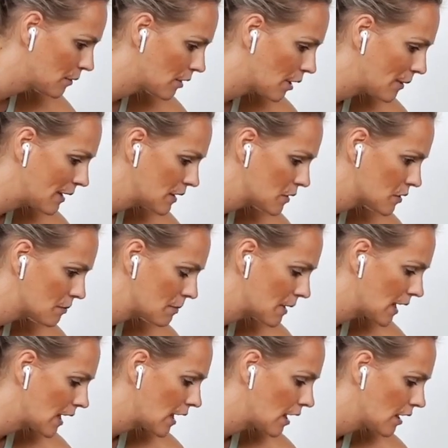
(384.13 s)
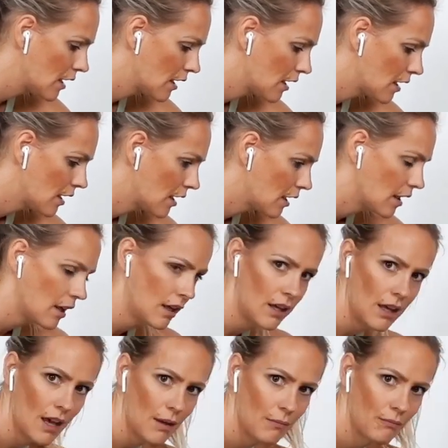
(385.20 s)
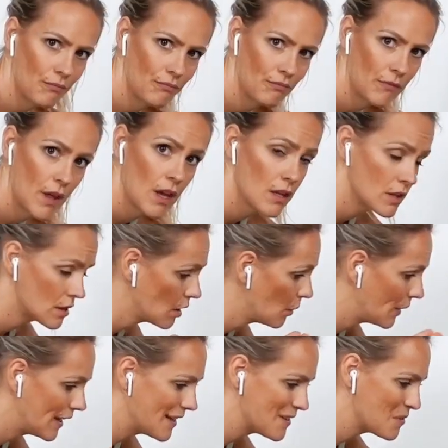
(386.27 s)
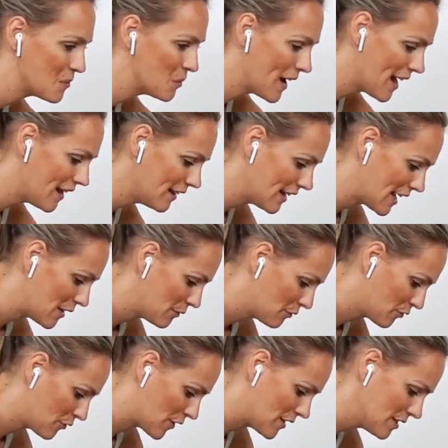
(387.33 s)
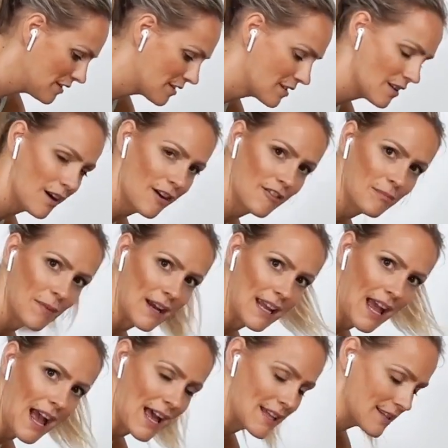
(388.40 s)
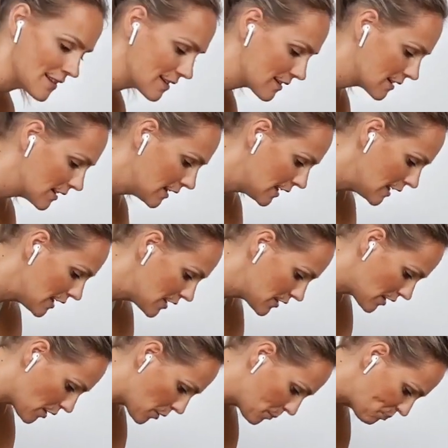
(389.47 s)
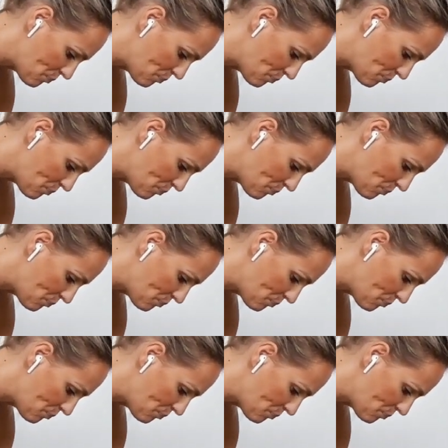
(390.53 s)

going to be here. So it is well in front of my hands. So